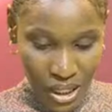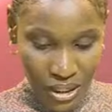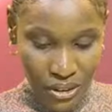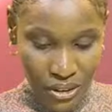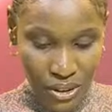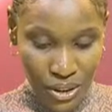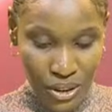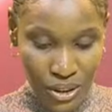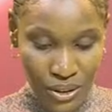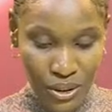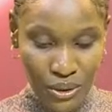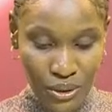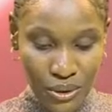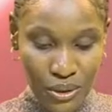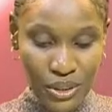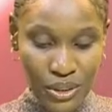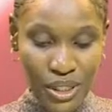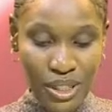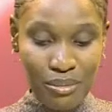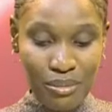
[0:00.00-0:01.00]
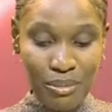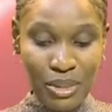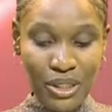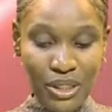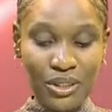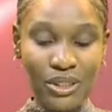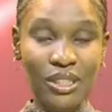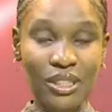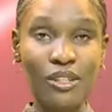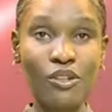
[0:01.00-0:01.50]
Engineer Dr. Sarah
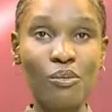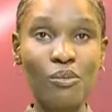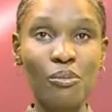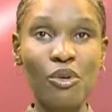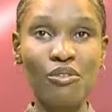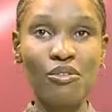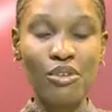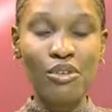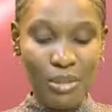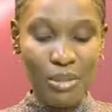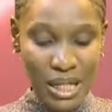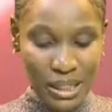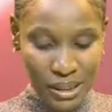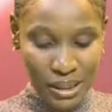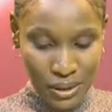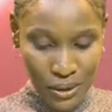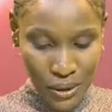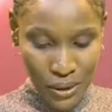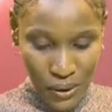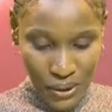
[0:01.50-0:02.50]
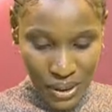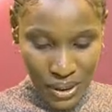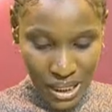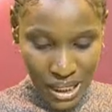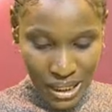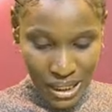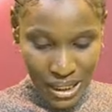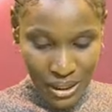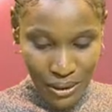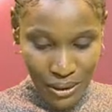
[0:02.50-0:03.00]
McChristian, or Mofama,
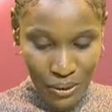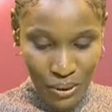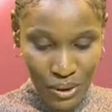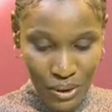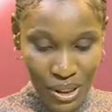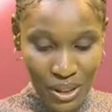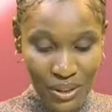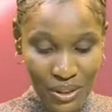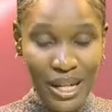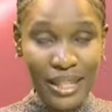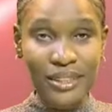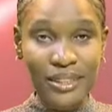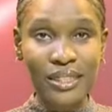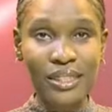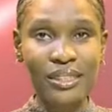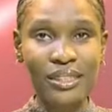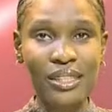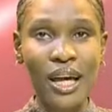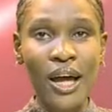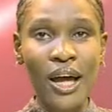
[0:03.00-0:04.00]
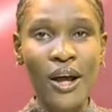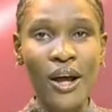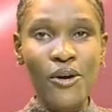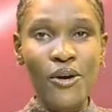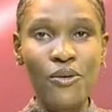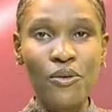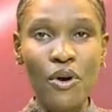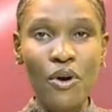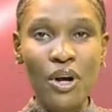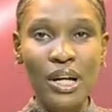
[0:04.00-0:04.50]
discussing, you know, the crisis
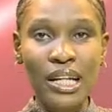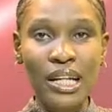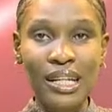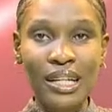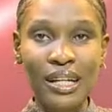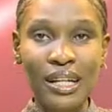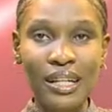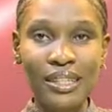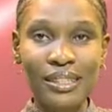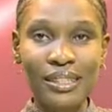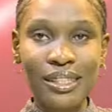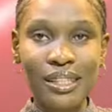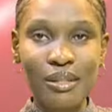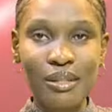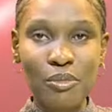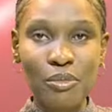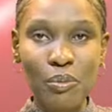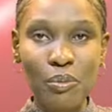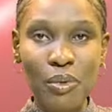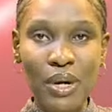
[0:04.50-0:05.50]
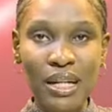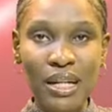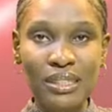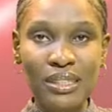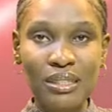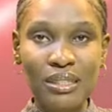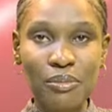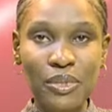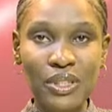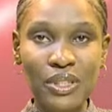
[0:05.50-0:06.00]
rocking the Labour
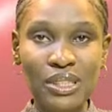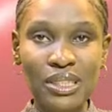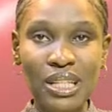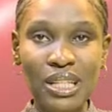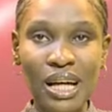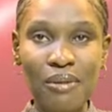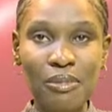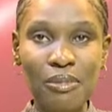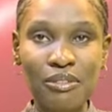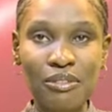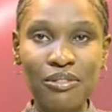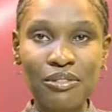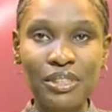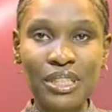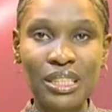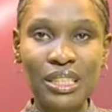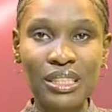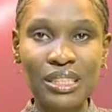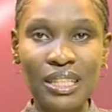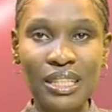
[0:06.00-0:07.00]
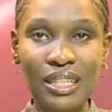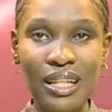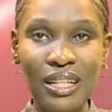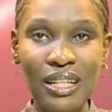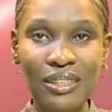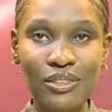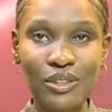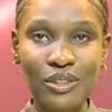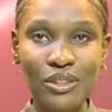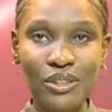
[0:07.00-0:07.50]
Party. But I'm afraid
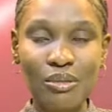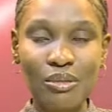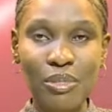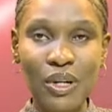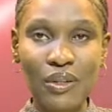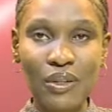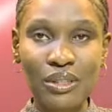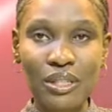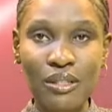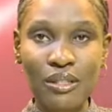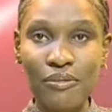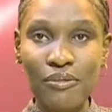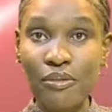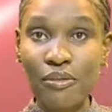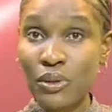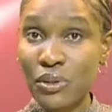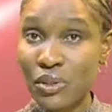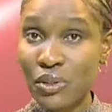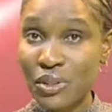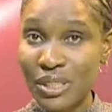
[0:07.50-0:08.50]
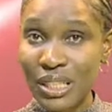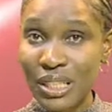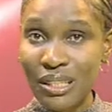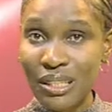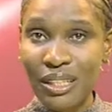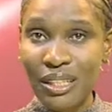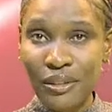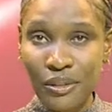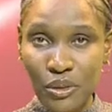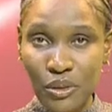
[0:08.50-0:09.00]
that's just about it for today.
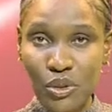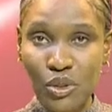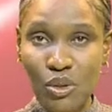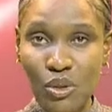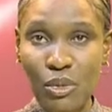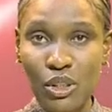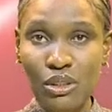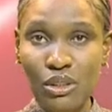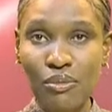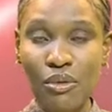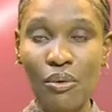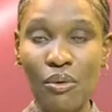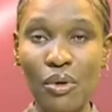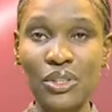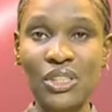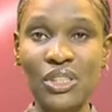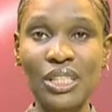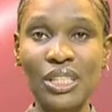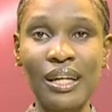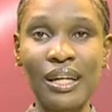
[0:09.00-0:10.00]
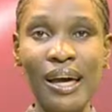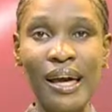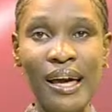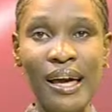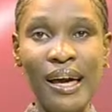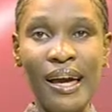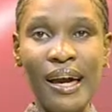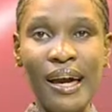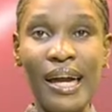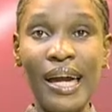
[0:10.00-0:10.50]
Thank you so much for watching.
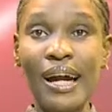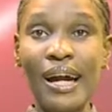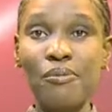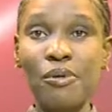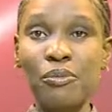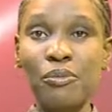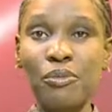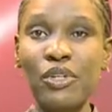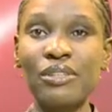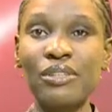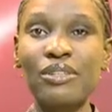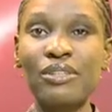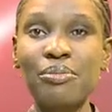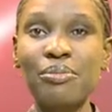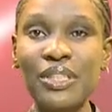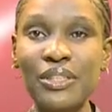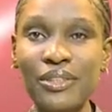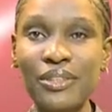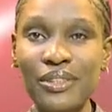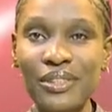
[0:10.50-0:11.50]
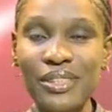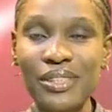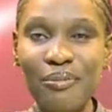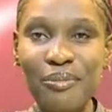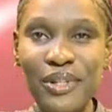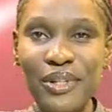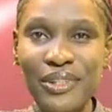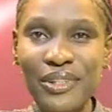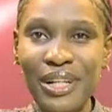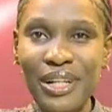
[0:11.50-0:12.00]
I am Omoife Piso
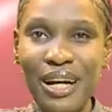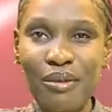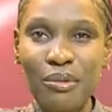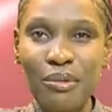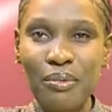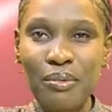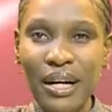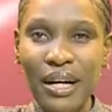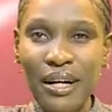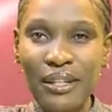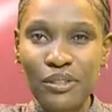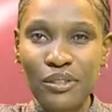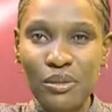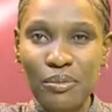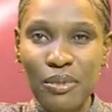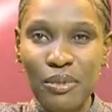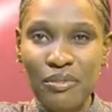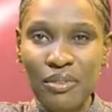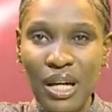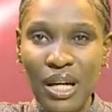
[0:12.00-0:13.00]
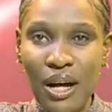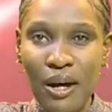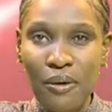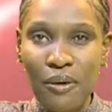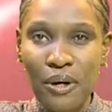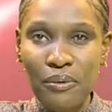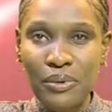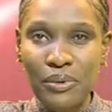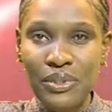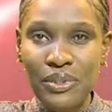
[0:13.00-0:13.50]
Semere. I'll be back at the top of the
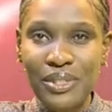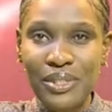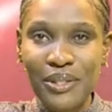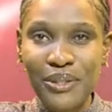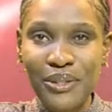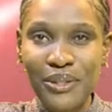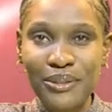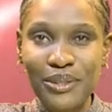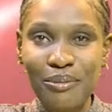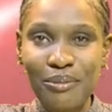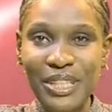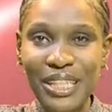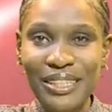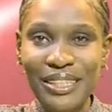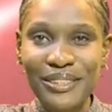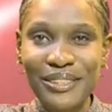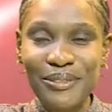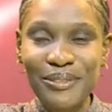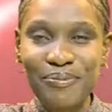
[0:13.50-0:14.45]
hour with the news update.